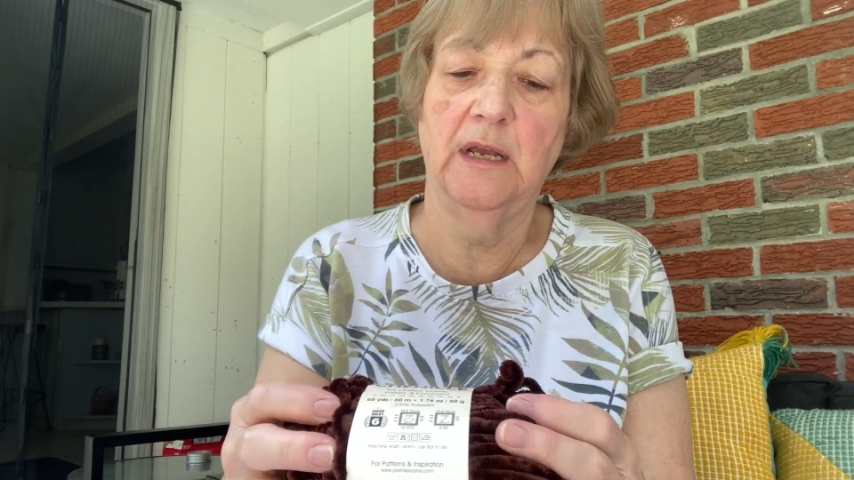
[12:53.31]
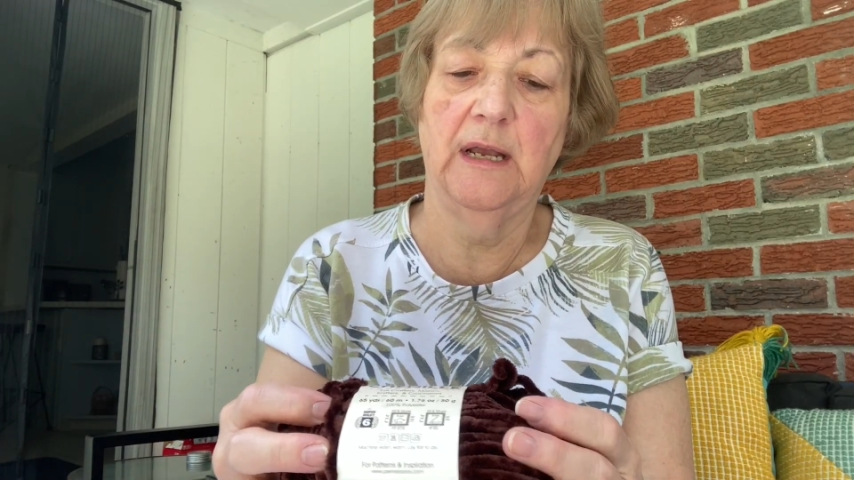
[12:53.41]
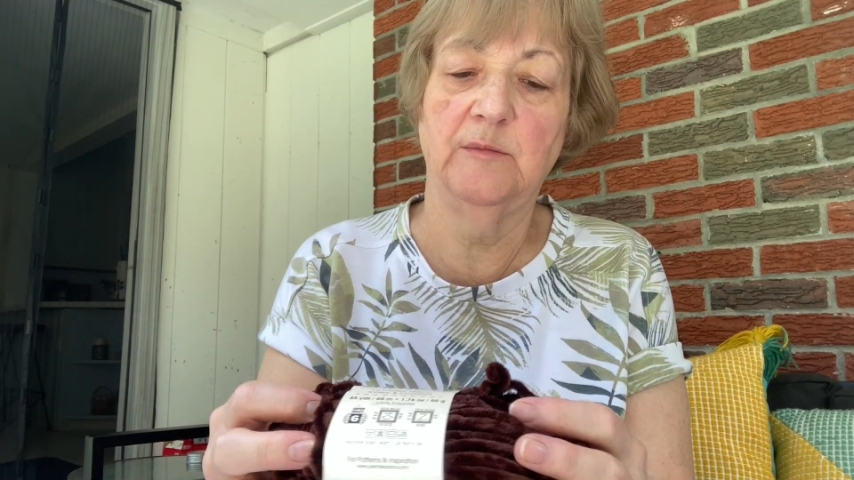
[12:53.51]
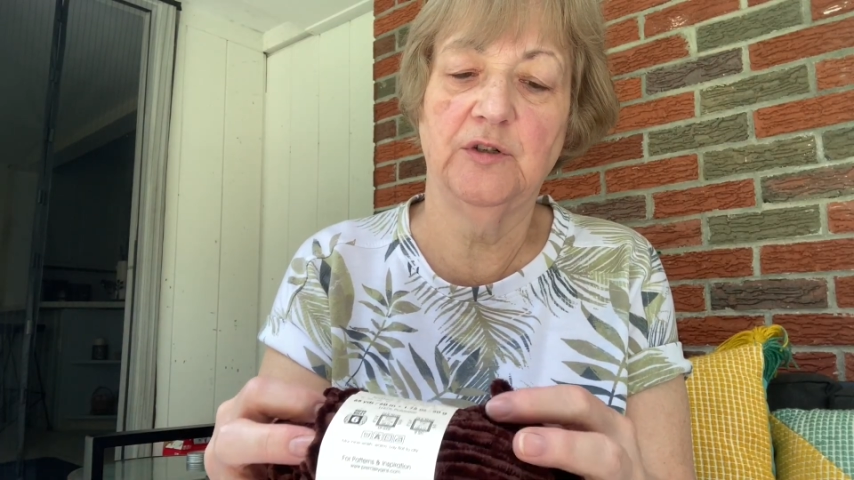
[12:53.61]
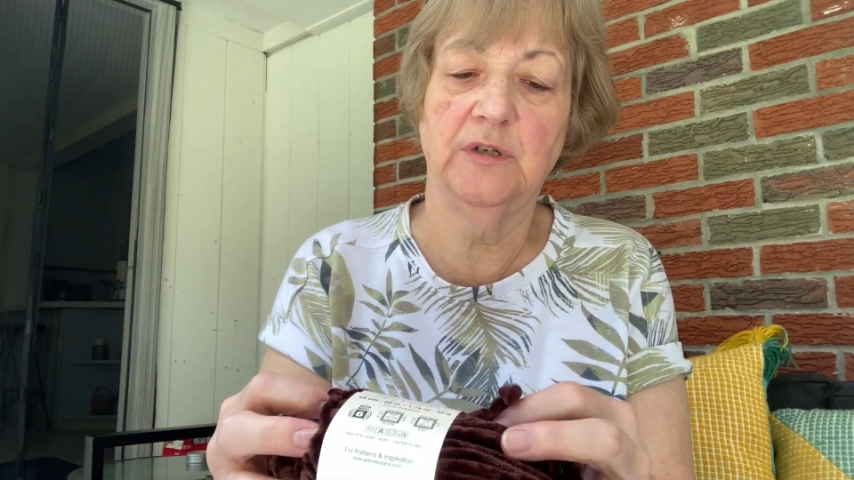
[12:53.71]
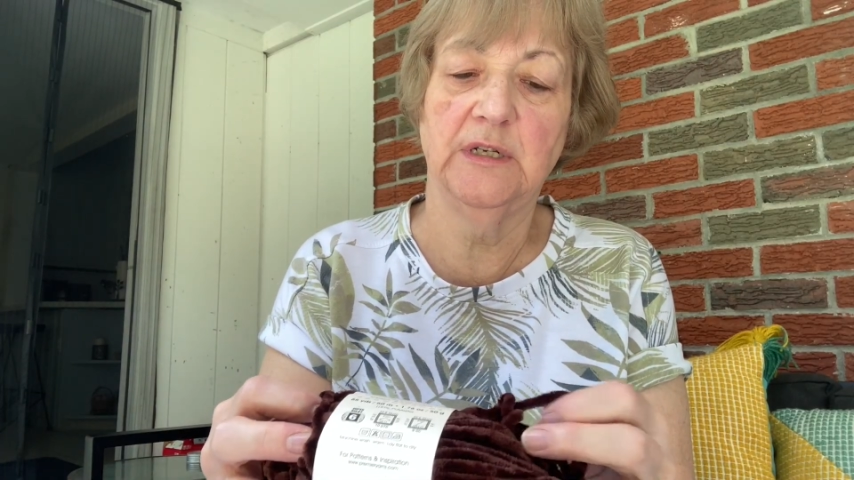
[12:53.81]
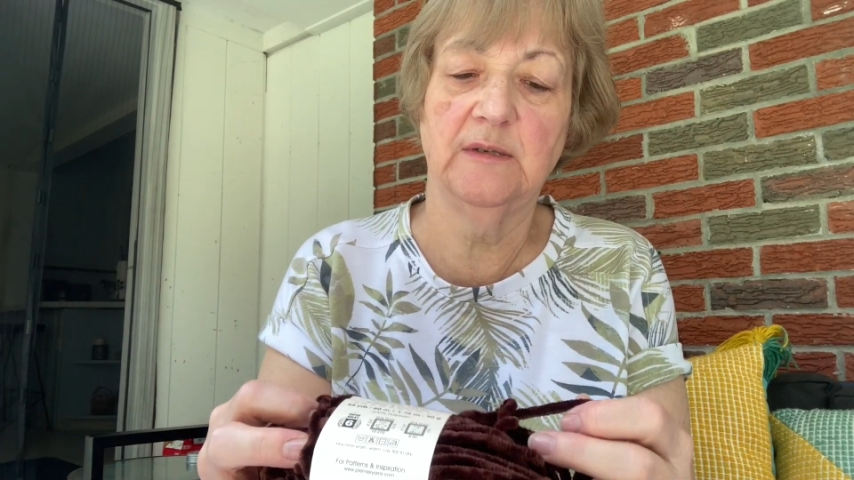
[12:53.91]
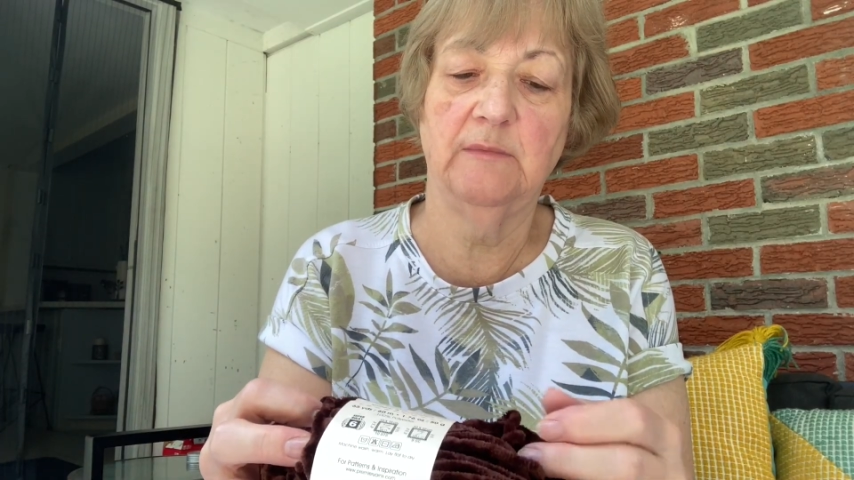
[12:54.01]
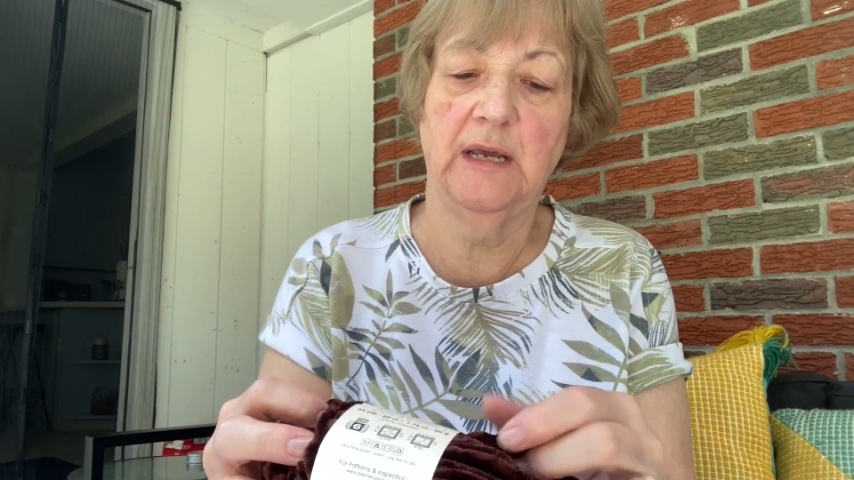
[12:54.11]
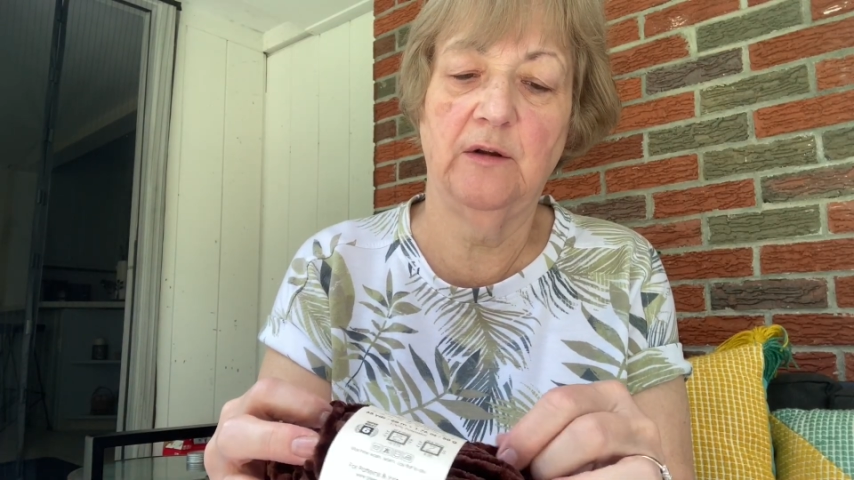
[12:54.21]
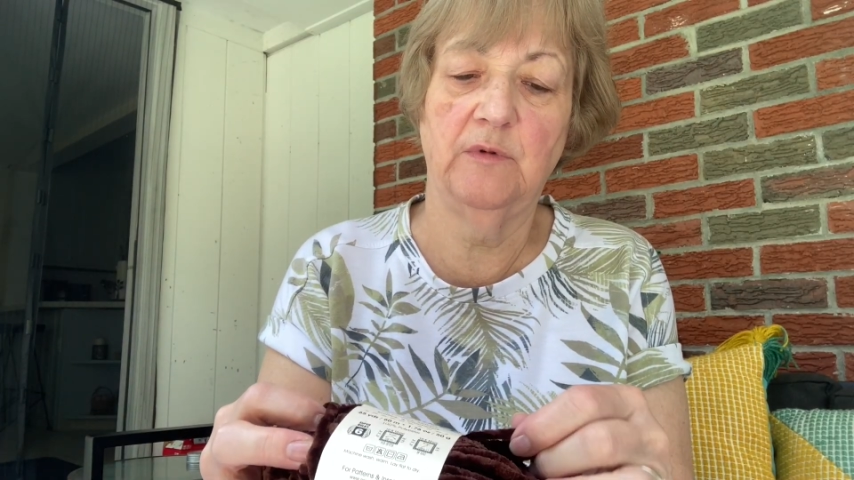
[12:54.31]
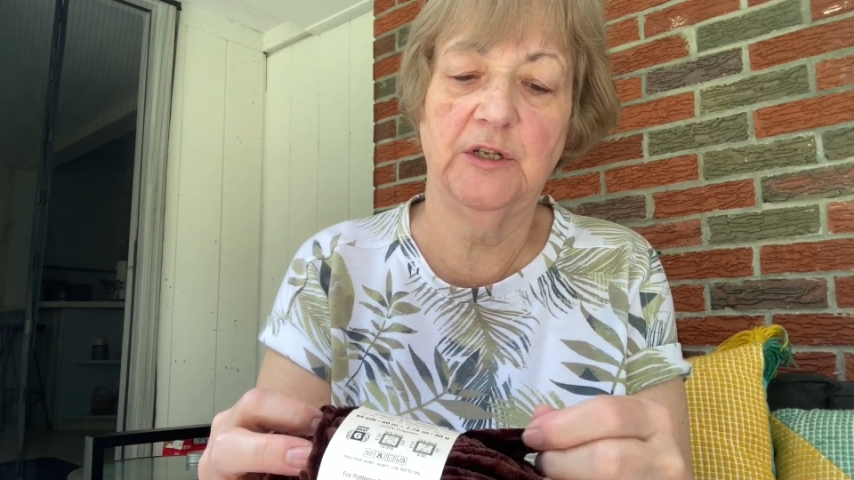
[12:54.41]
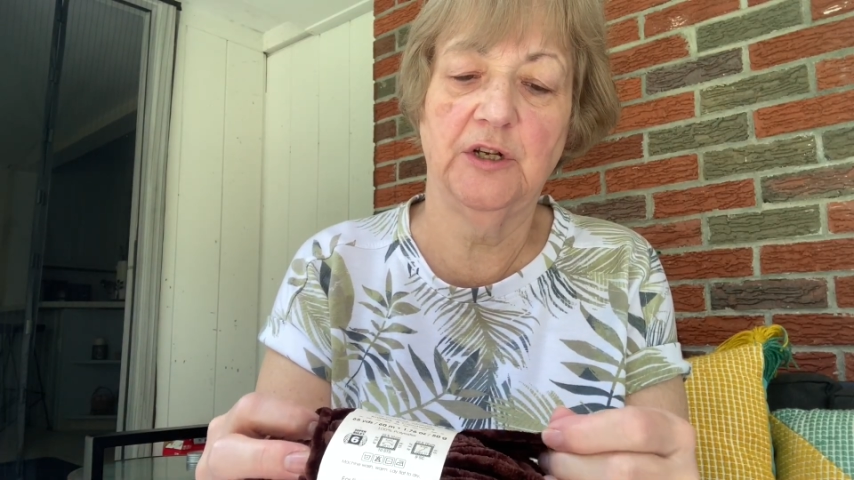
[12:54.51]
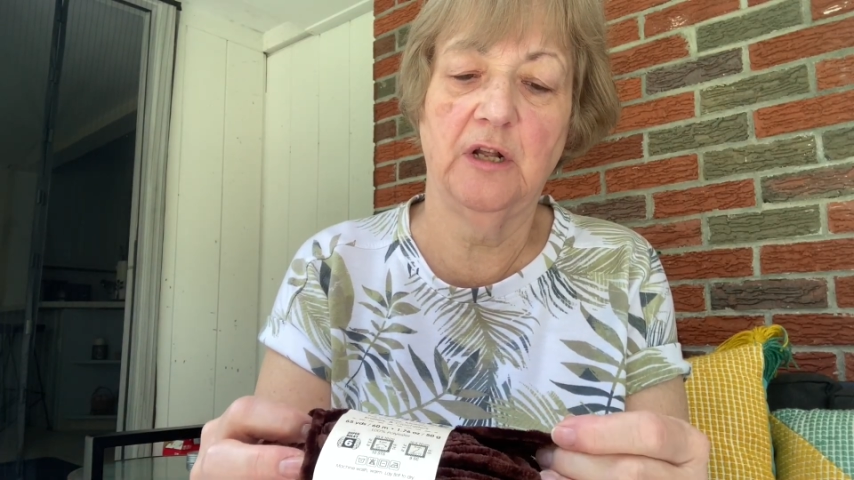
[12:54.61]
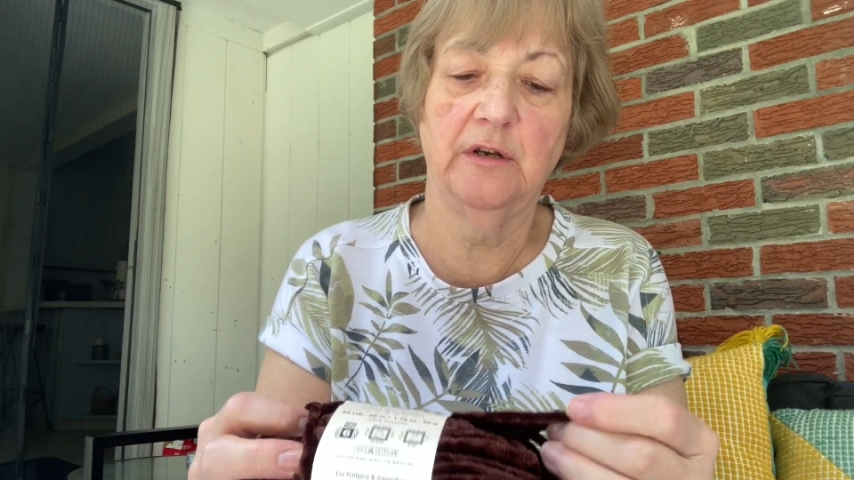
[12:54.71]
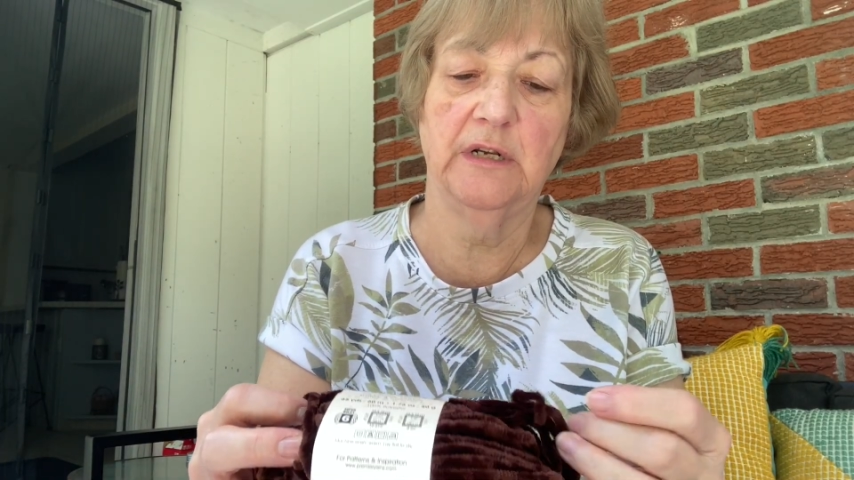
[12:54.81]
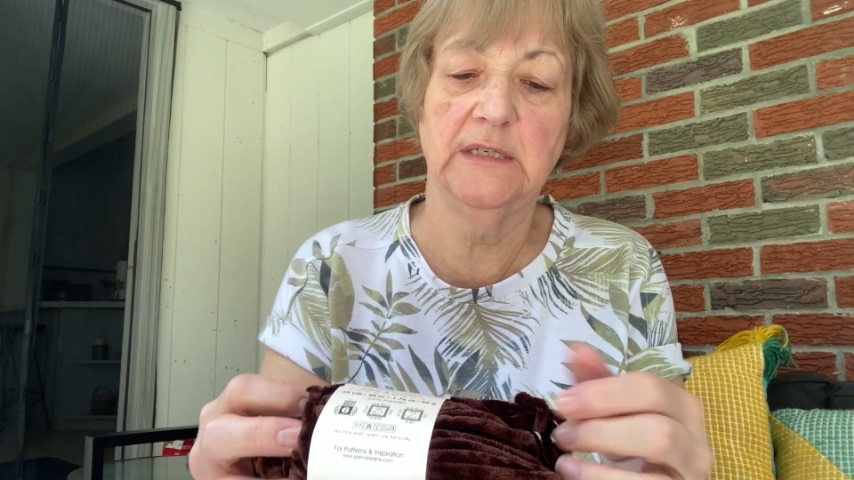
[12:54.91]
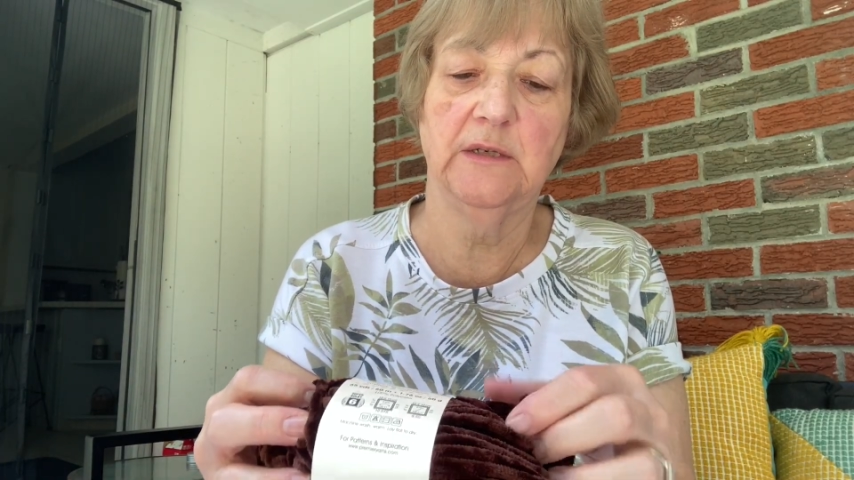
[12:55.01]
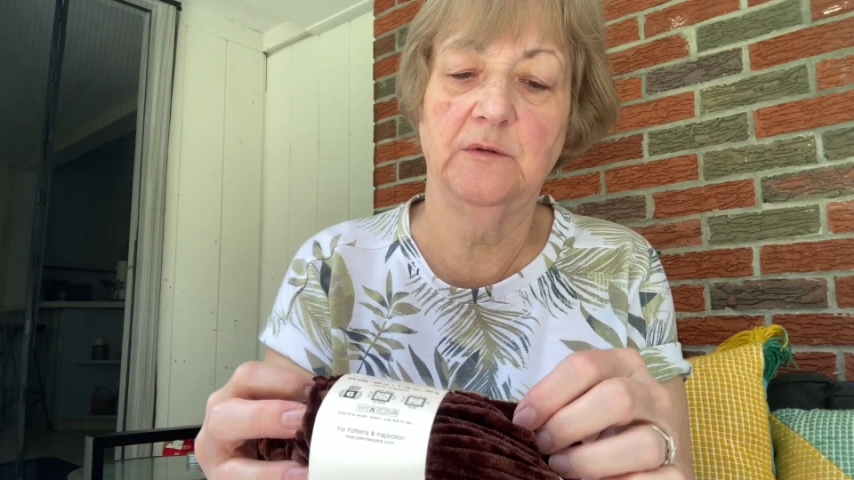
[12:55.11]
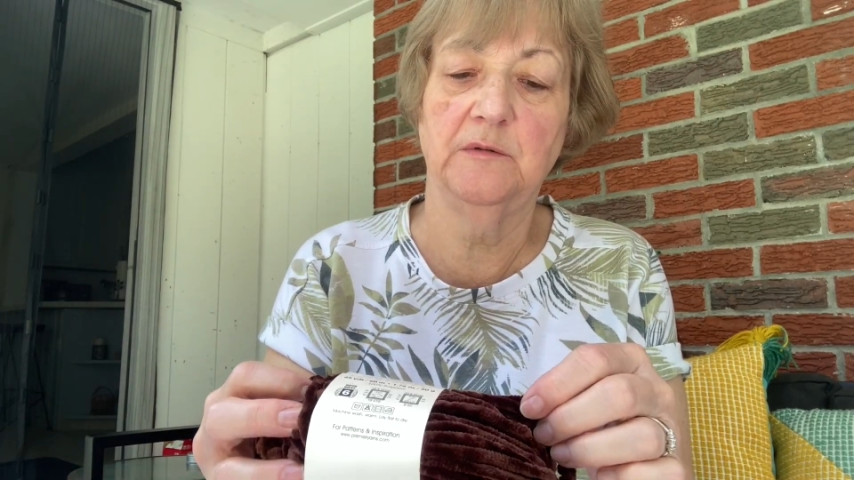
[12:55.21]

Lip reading: I'm sure it doesn't matter which color it is.